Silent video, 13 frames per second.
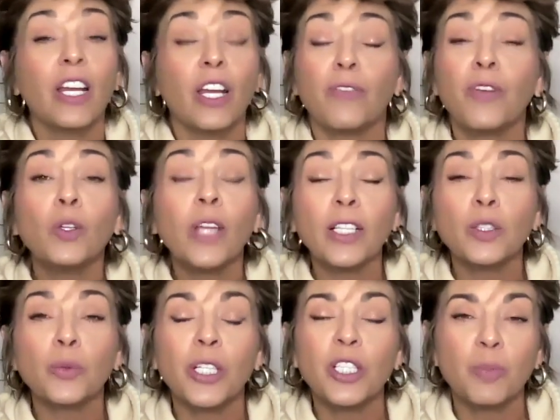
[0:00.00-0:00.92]
If you'd like
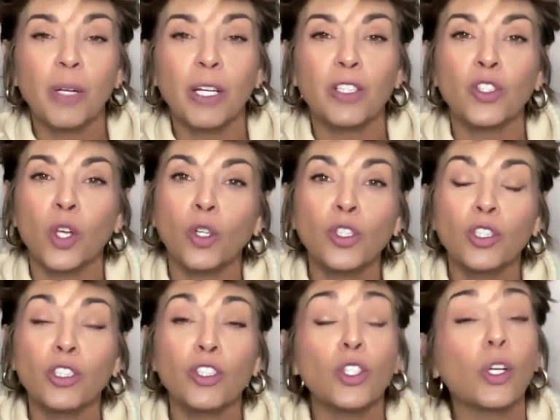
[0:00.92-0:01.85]
to reach me on
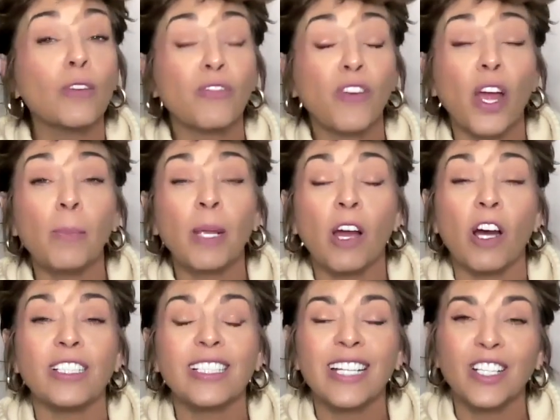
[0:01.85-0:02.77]
socials, you can find me
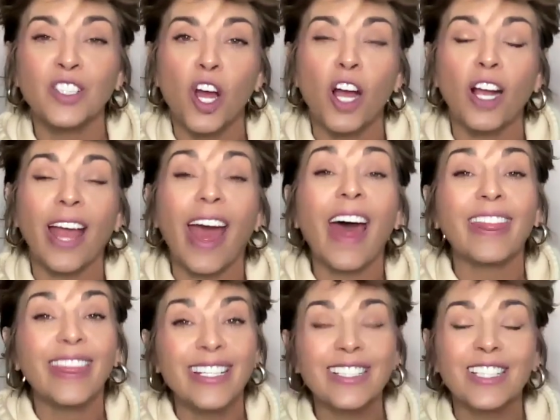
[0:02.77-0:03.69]
on TikTok
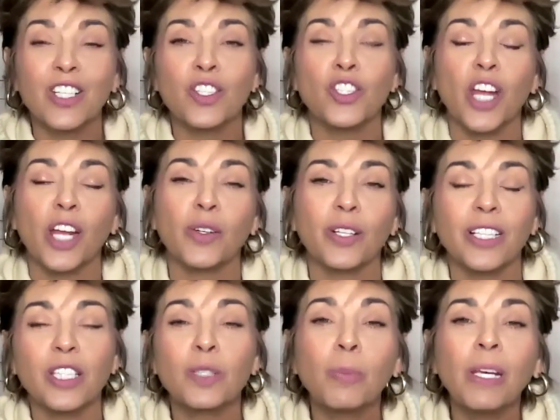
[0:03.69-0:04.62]
at This Is Generally
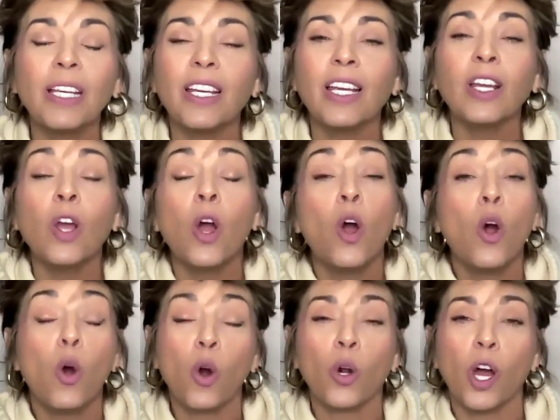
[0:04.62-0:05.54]
Speaking,
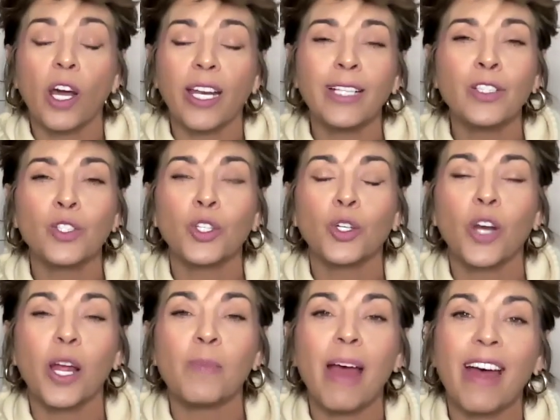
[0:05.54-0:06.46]
or on
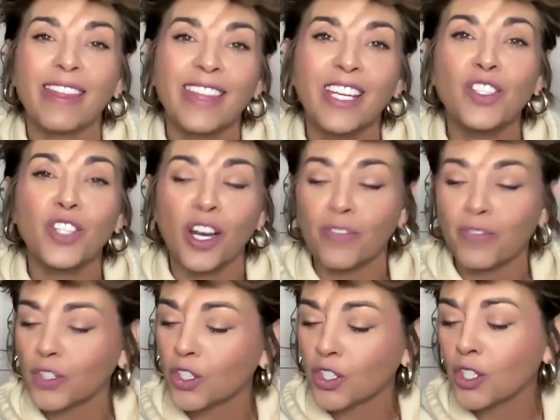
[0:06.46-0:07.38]
Instagram at The
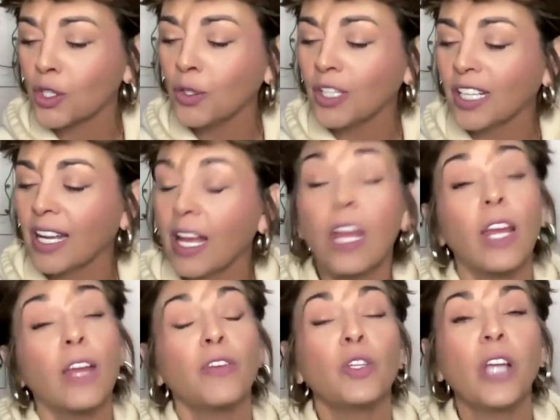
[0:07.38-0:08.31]
Jennifer Snook.
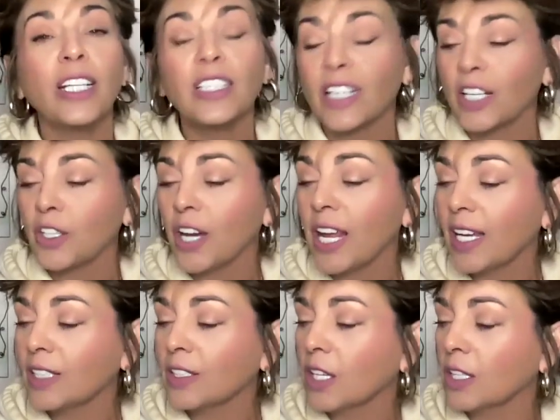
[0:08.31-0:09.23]
If you'd like to get your
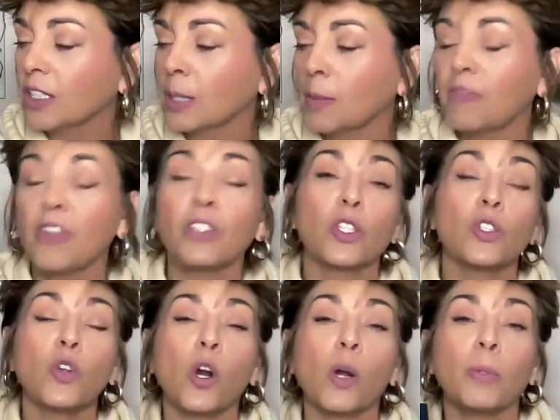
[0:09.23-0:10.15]
hands on some of this
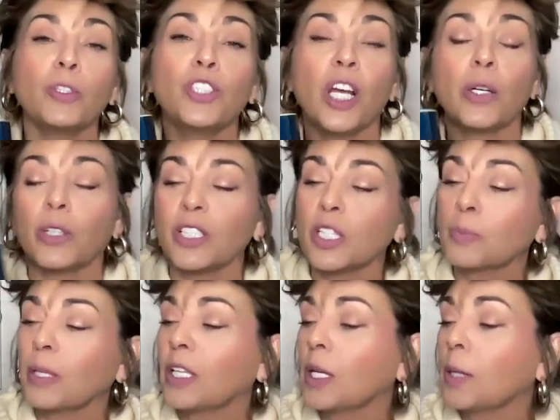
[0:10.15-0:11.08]
adorable Generally
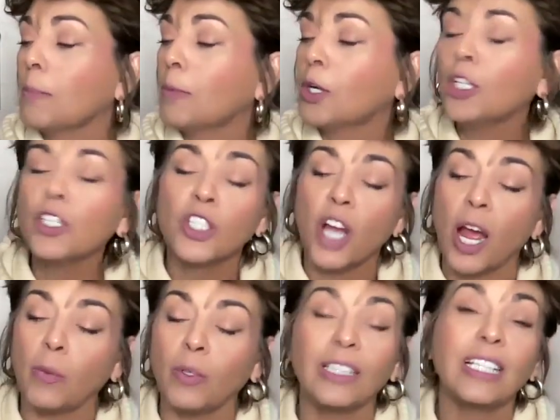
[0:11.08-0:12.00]
Speaking merch,
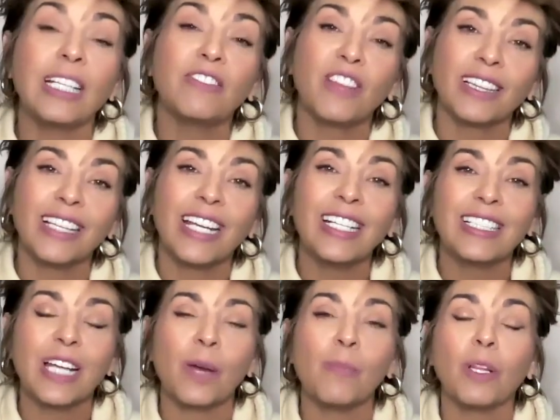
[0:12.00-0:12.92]
I will leave the link
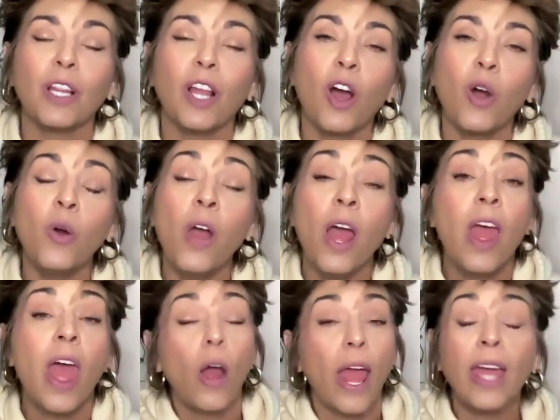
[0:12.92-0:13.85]
down below.
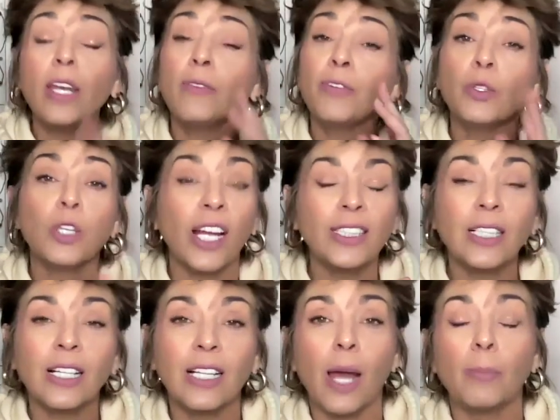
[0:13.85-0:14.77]
And if you'd like to
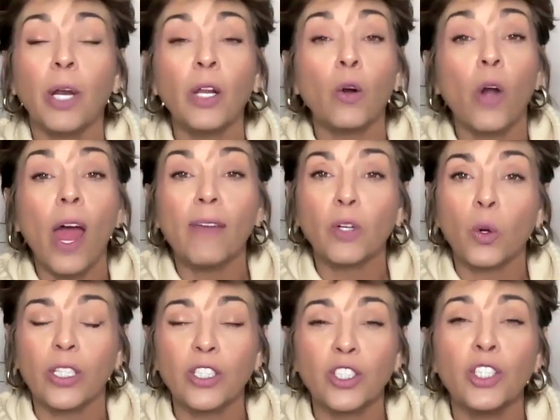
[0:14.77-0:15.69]
collaborate or have a
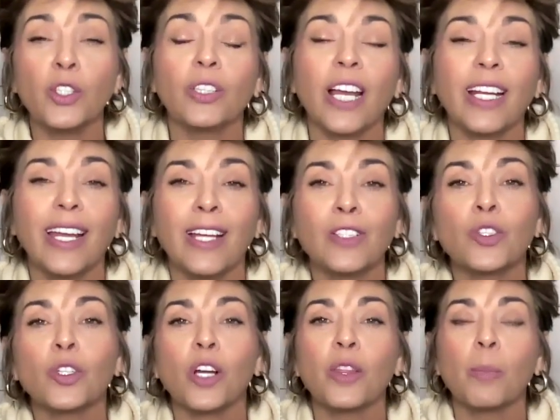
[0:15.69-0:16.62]
question you'd like
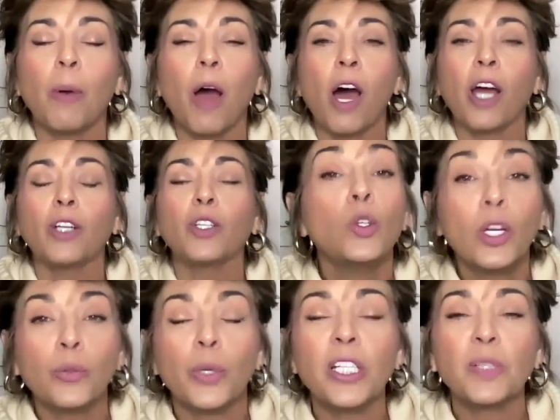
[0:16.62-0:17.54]
answered on the pod, you
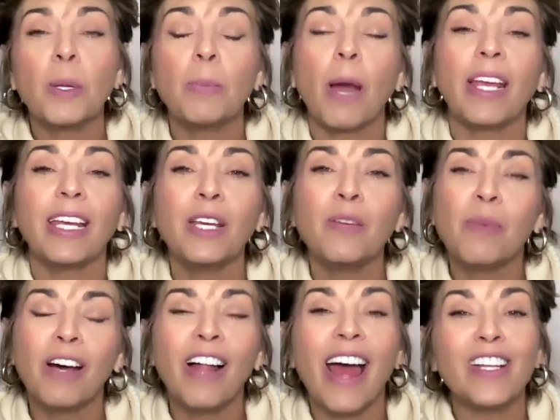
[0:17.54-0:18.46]
can reach me by
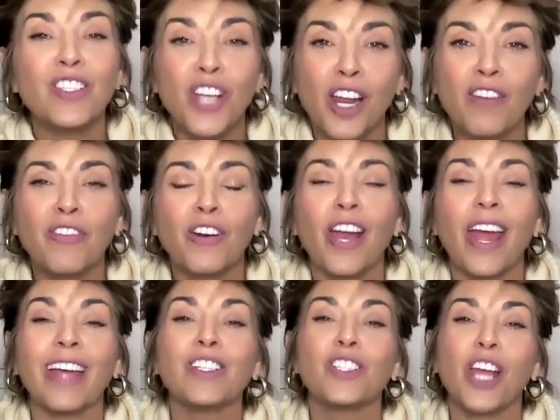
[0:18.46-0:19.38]
email at
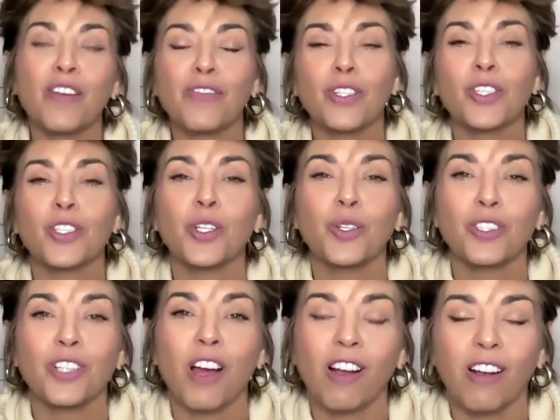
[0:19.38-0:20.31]

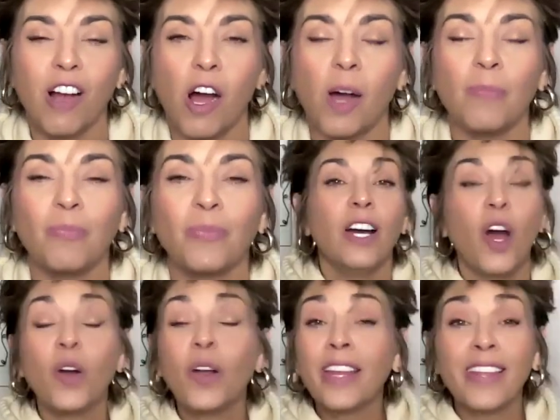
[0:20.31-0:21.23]
jennifer@jennifersnook.com.
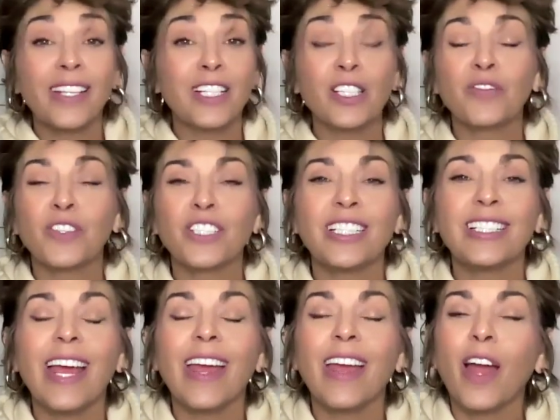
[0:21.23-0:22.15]
Okay, that does it for
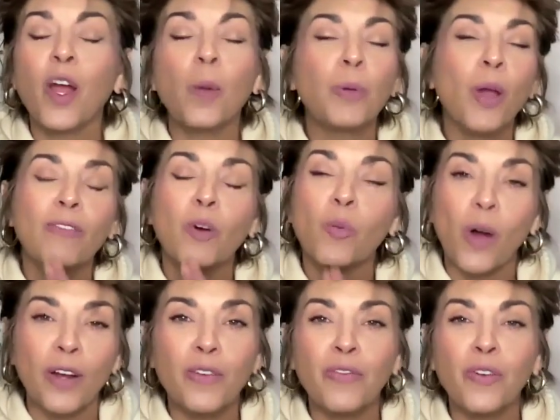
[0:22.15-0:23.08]
today. I hope you have a
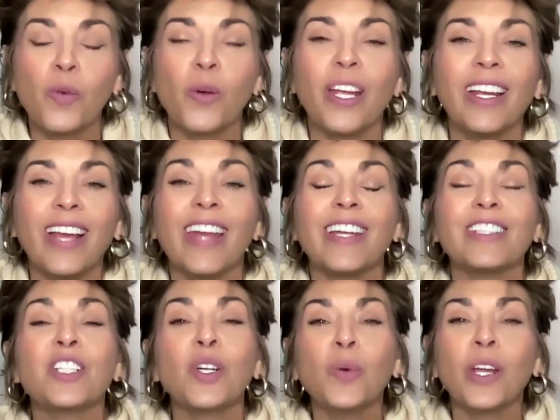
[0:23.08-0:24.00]
wonderful week. And
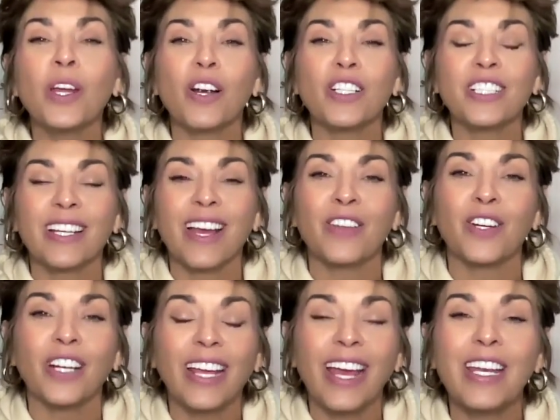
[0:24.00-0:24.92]
until we are together
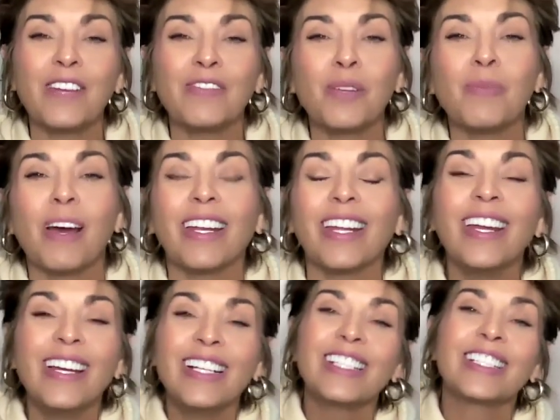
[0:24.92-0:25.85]
again,
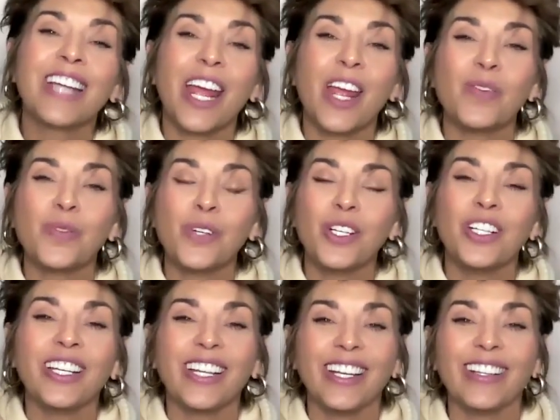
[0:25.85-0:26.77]
everybody, stay
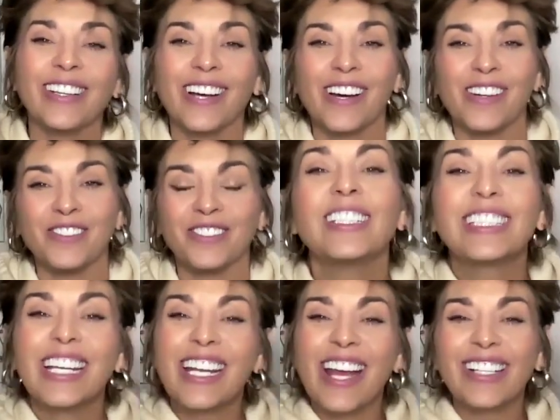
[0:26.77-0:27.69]
rooted in love.
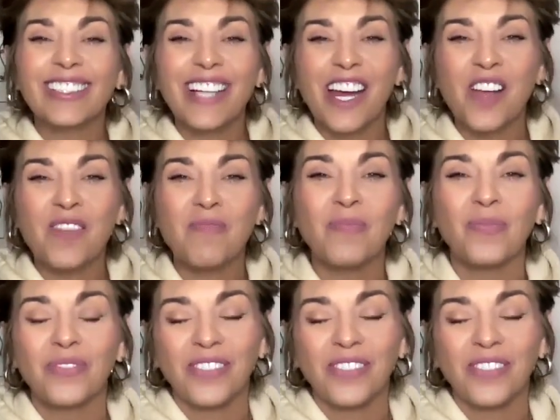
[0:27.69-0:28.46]
See you next time.